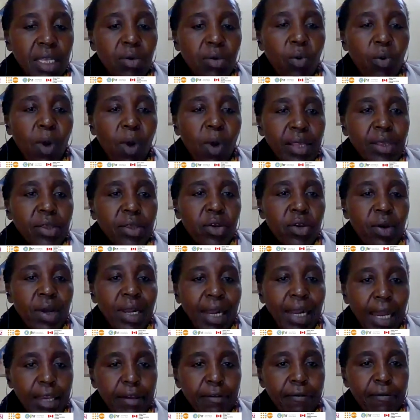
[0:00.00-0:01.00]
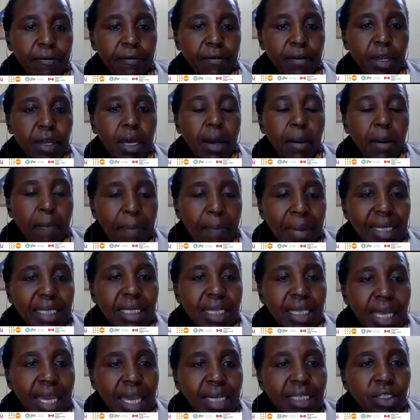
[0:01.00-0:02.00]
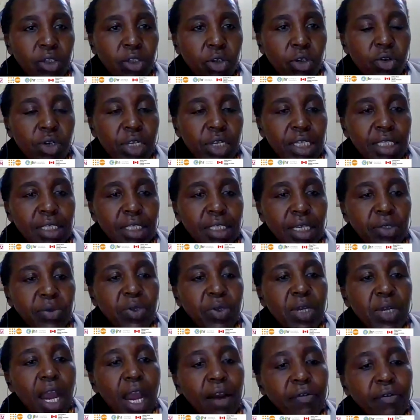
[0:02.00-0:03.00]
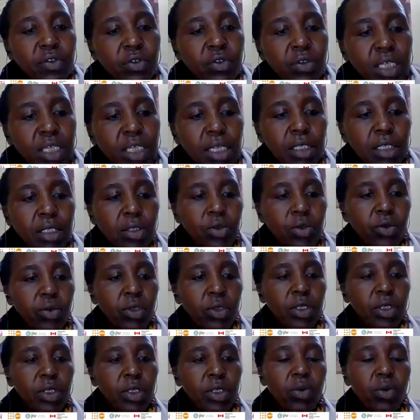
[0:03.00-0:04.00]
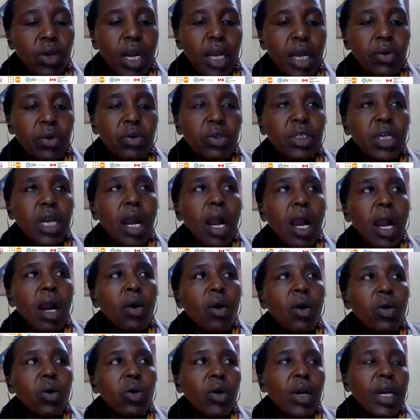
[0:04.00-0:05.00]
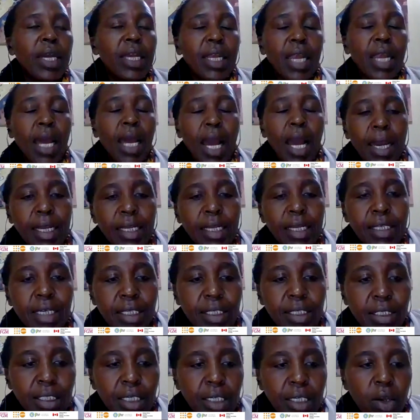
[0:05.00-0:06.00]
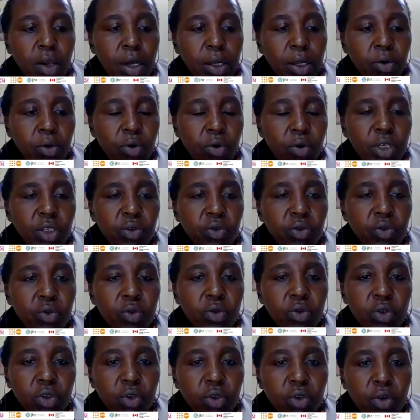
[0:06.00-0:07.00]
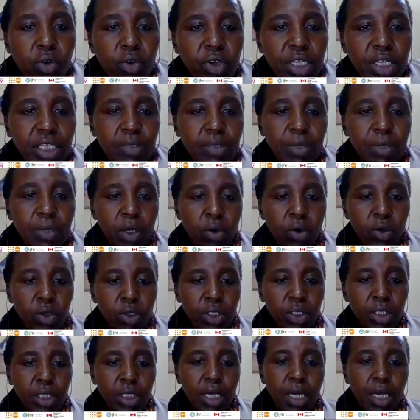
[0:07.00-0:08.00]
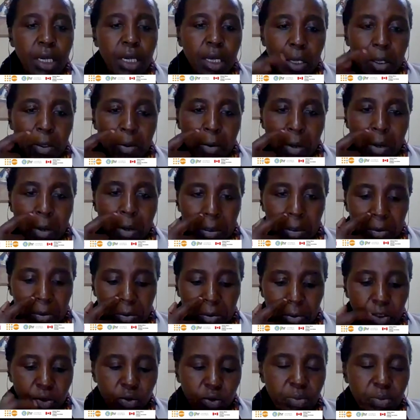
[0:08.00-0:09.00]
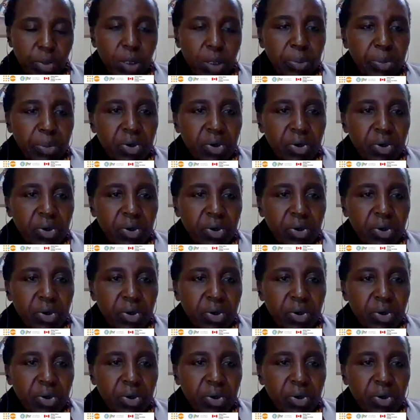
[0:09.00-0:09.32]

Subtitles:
worth your life. But there are stories that we have to tell stories. You cannot cow and hide and say you are not going to do stories because you are not going to be